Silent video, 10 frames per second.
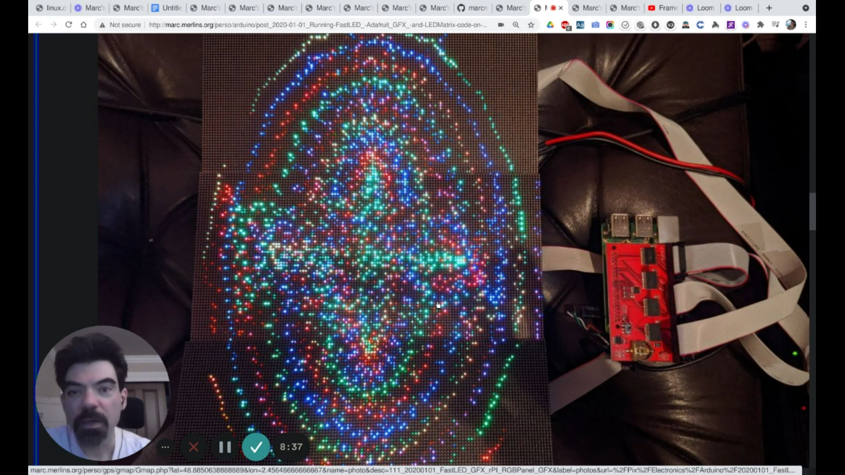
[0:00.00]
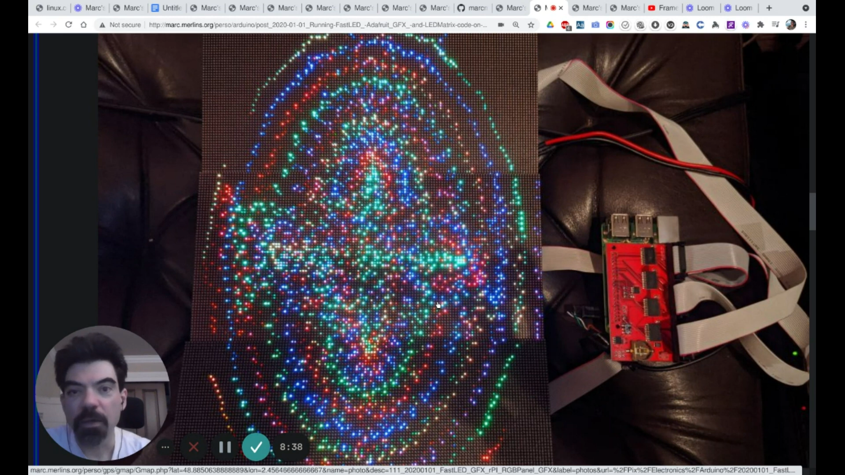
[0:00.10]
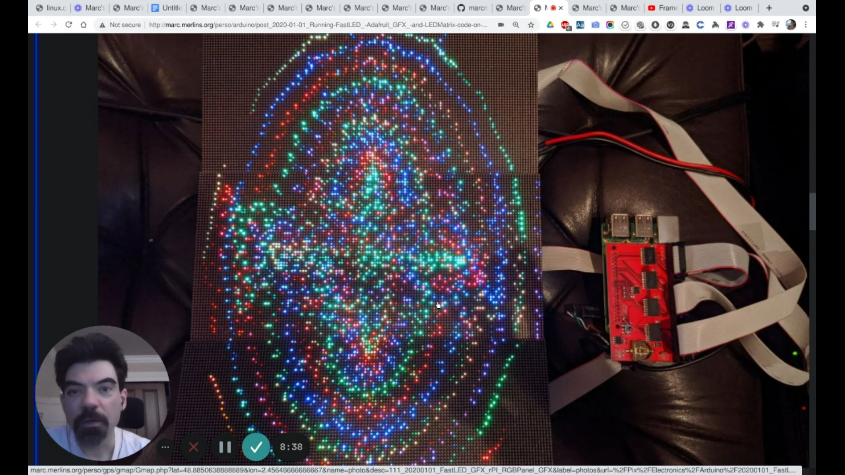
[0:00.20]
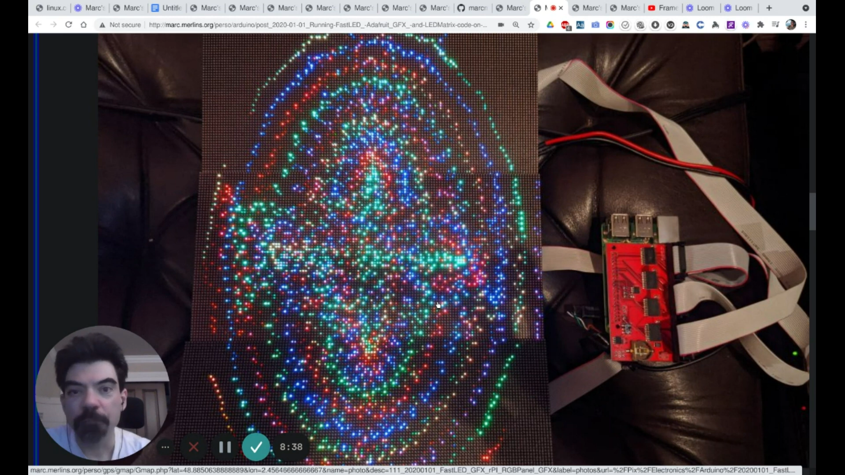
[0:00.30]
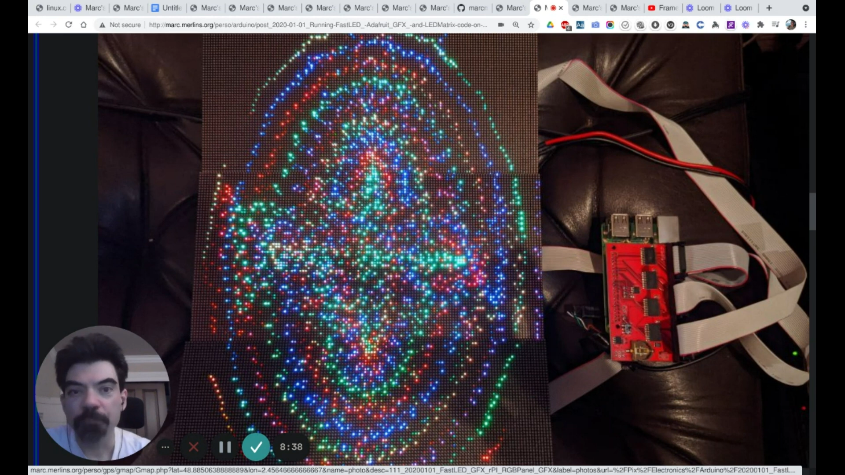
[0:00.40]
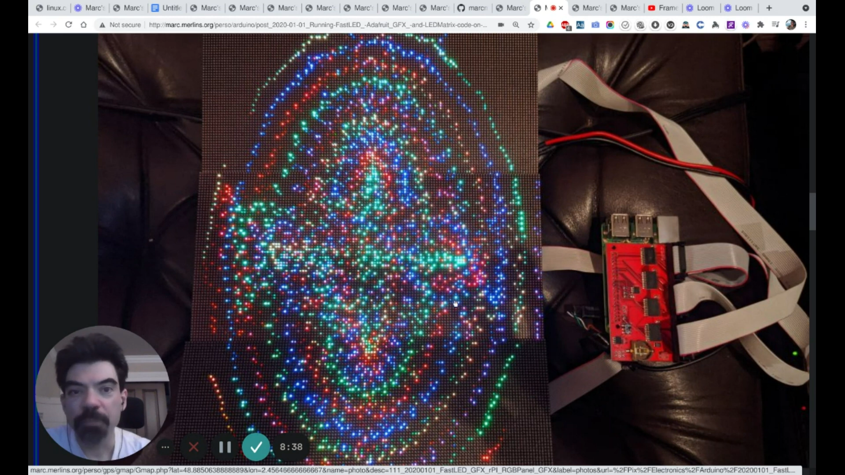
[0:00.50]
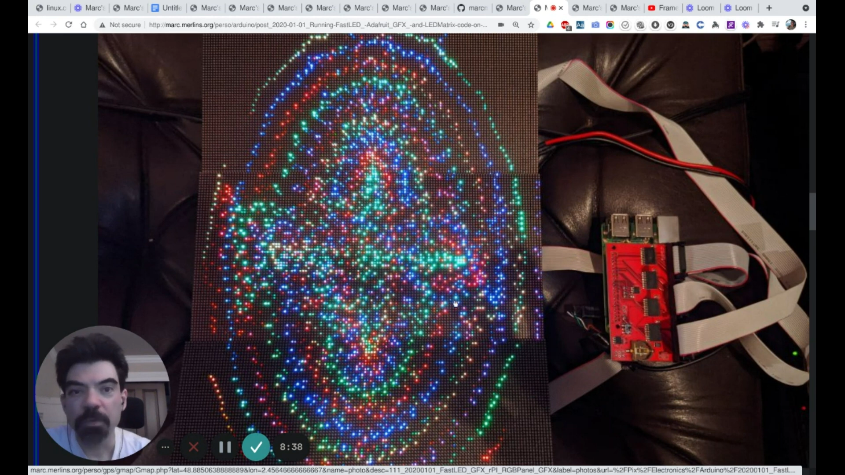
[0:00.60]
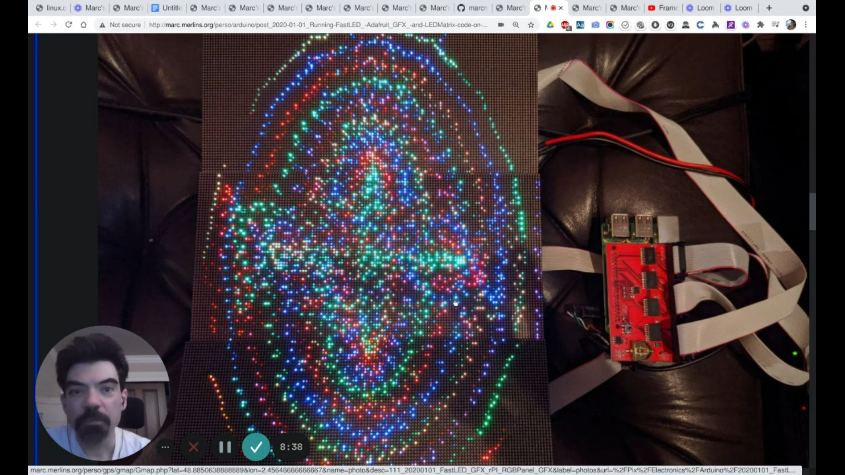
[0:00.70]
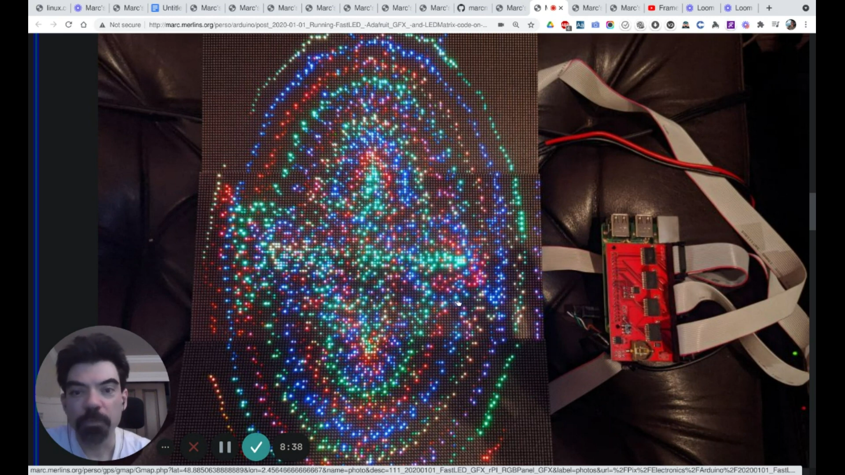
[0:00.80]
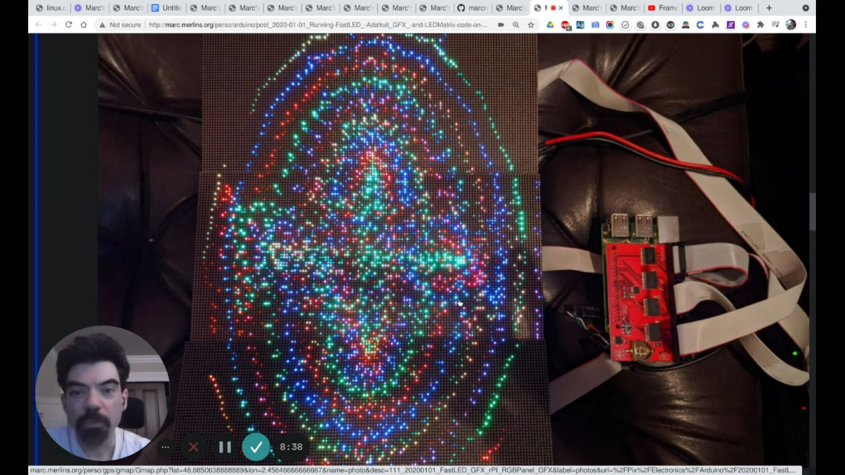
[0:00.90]
um,
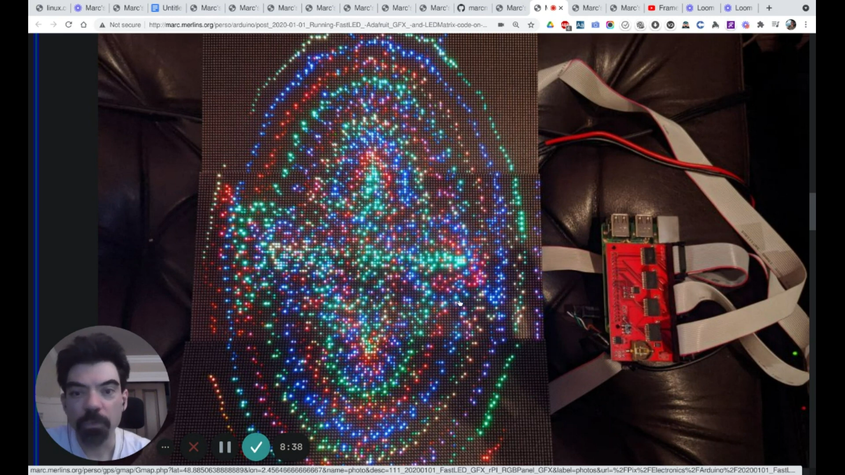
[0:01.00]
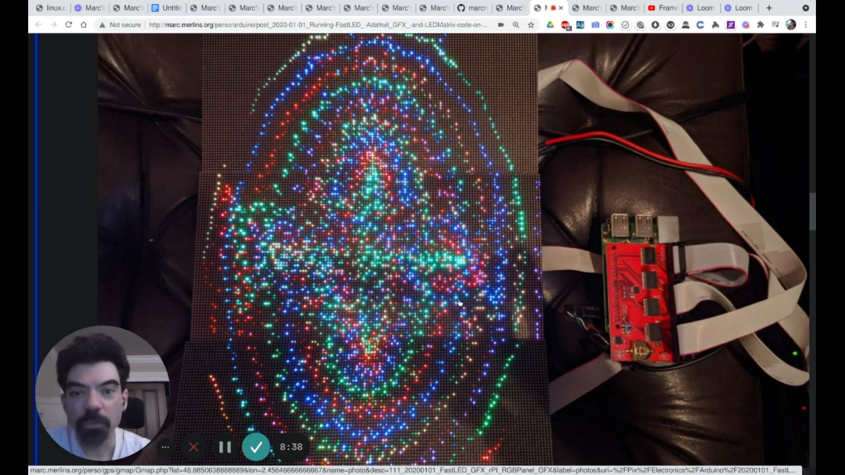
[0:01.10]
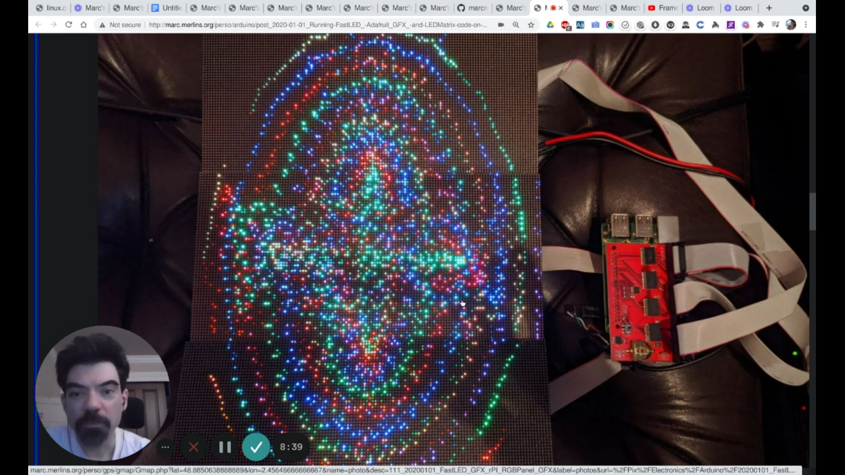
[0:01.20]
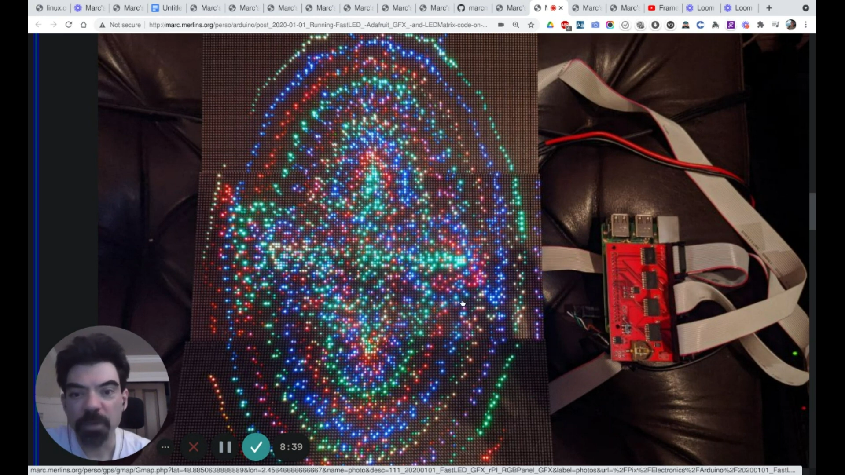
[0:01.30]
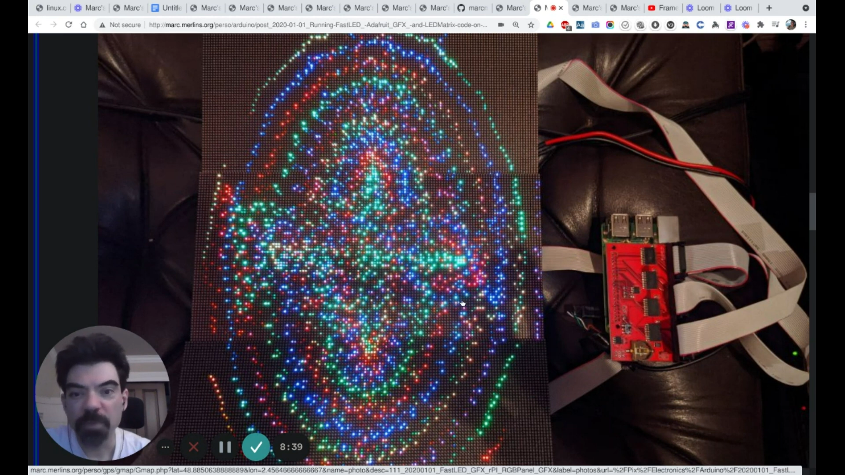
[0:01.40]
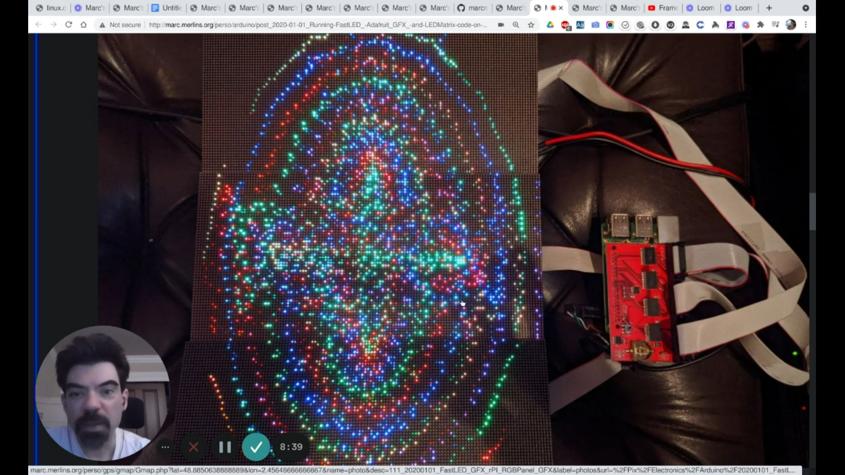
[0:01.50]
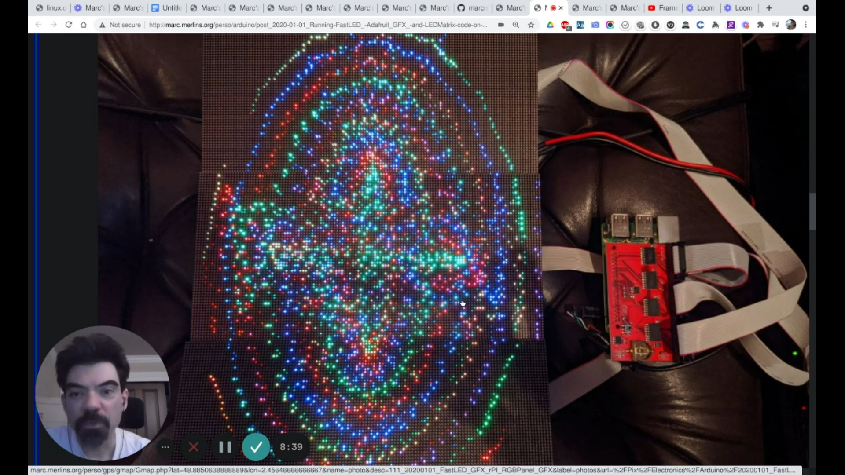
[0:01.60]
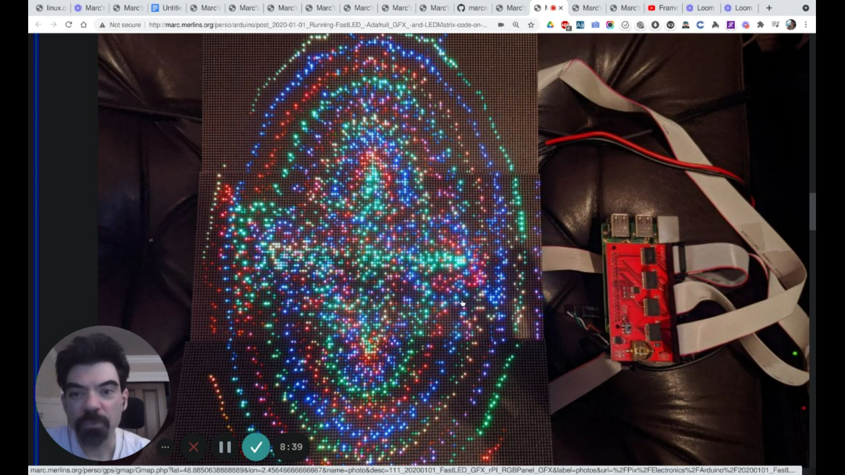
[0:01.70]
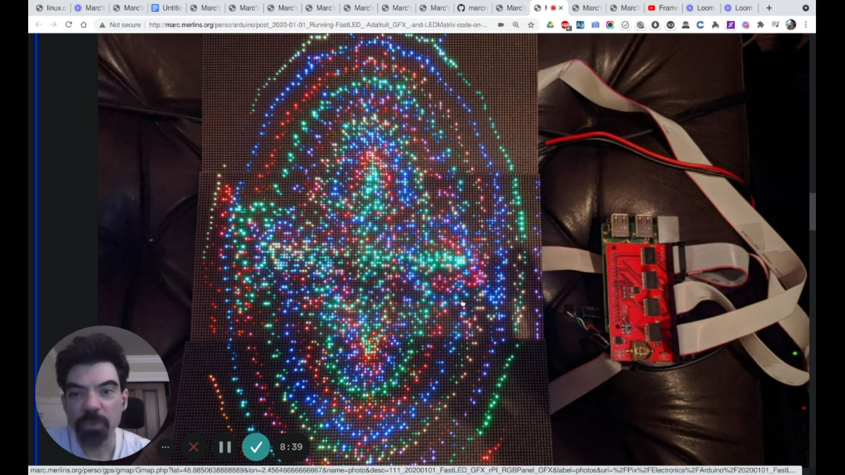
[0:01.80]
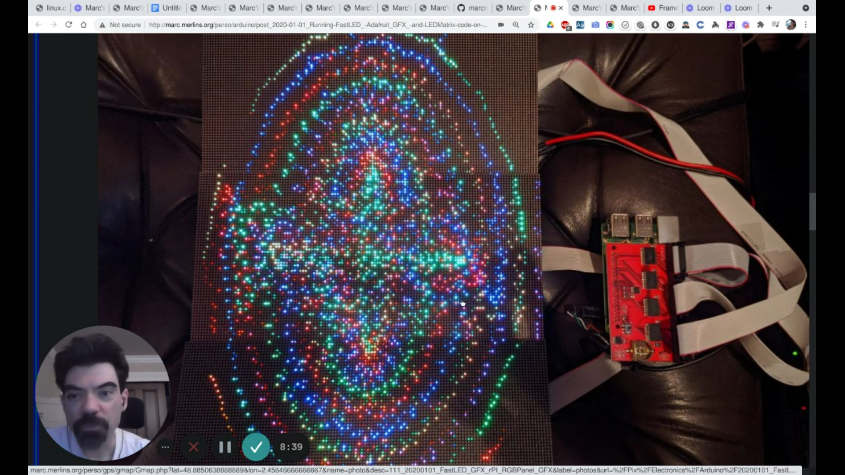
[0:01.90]
full refresh panels.